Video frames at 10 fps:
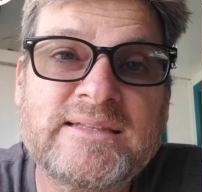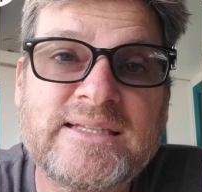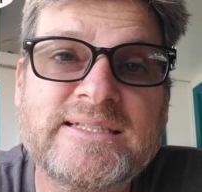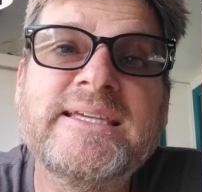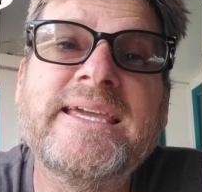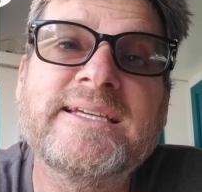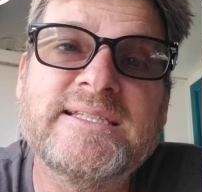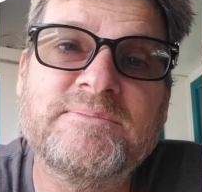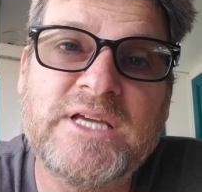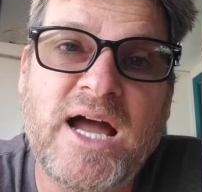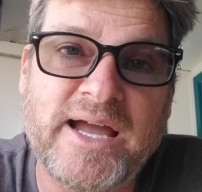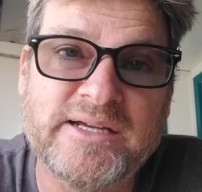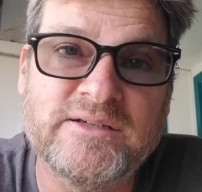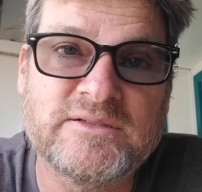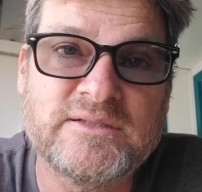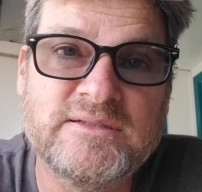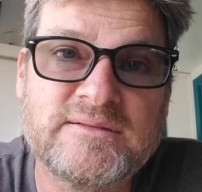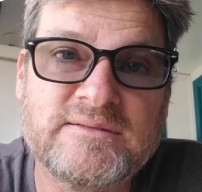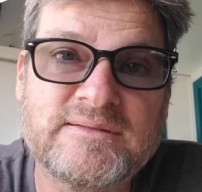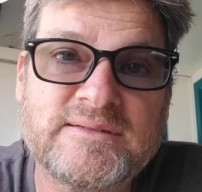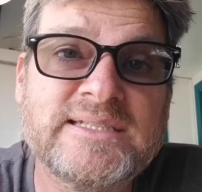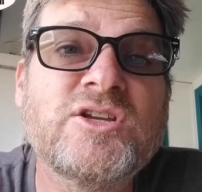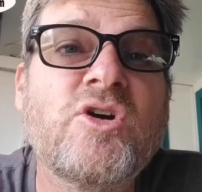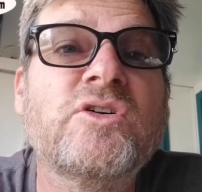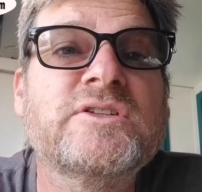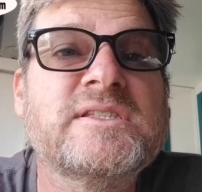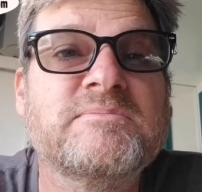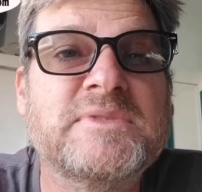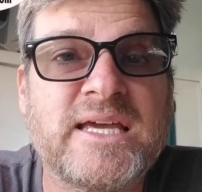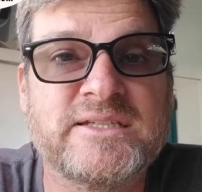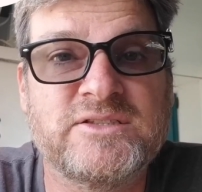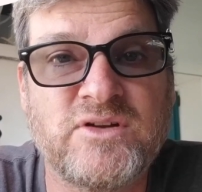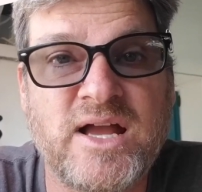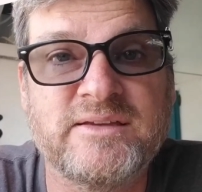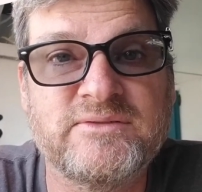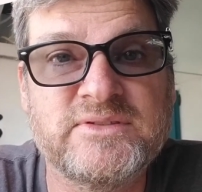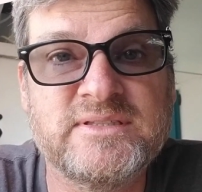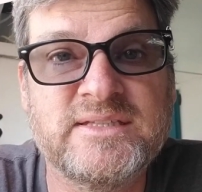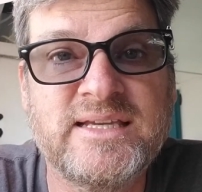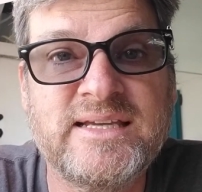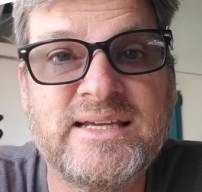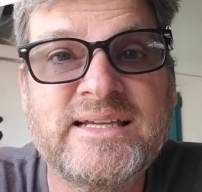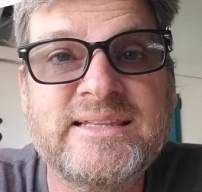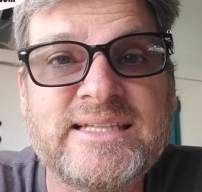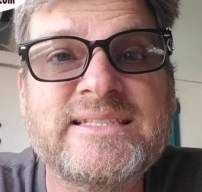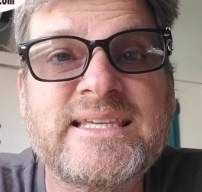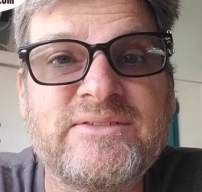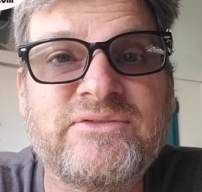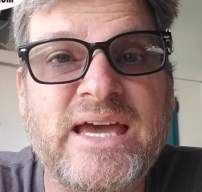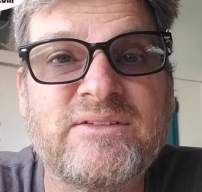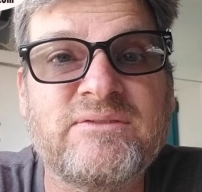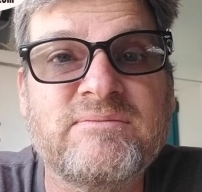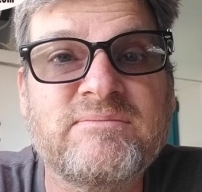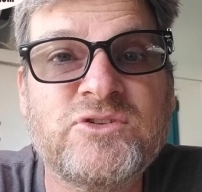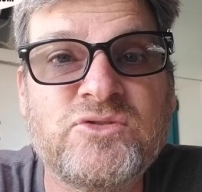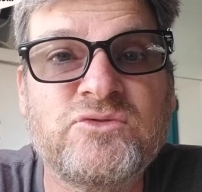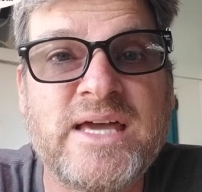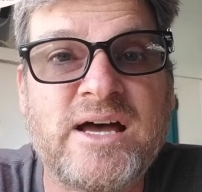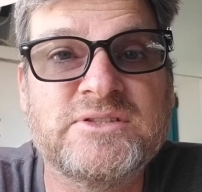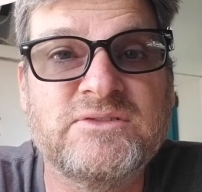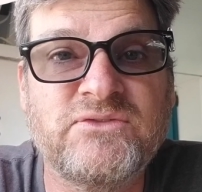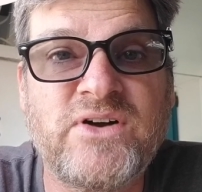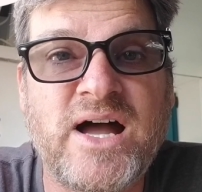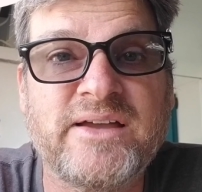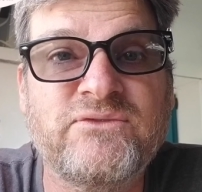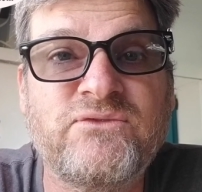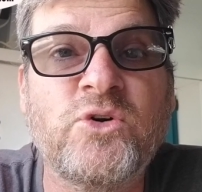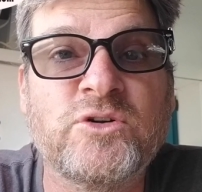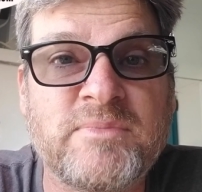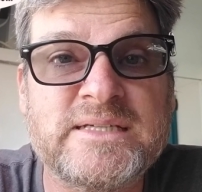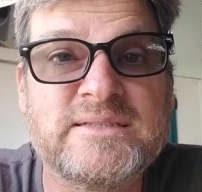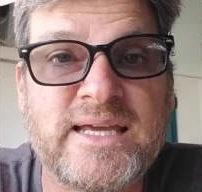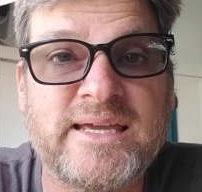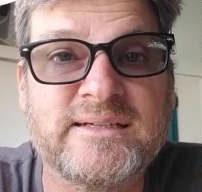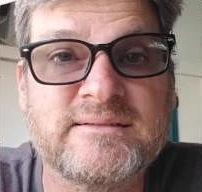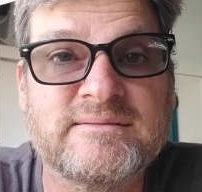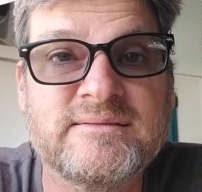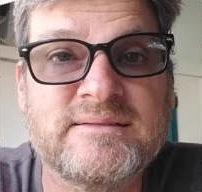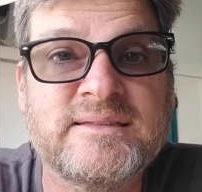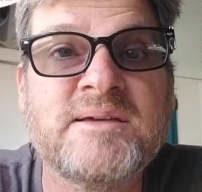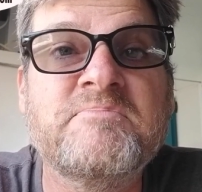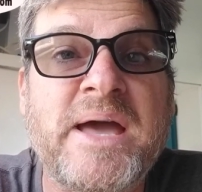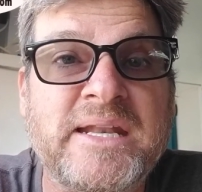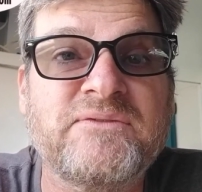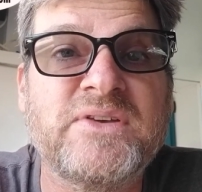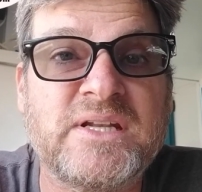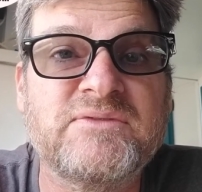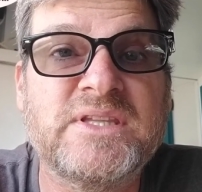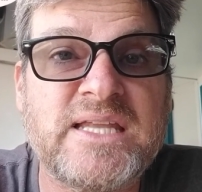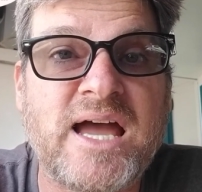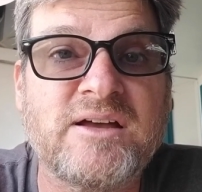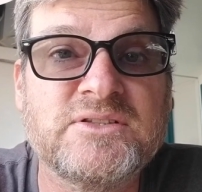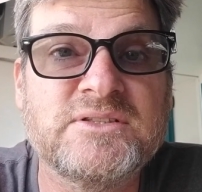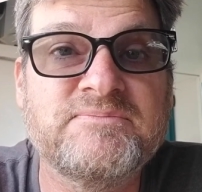Let's kick some tires. Let's go on some test drives. Let's give that 2005 Ford Mustang the benefit of the doubt.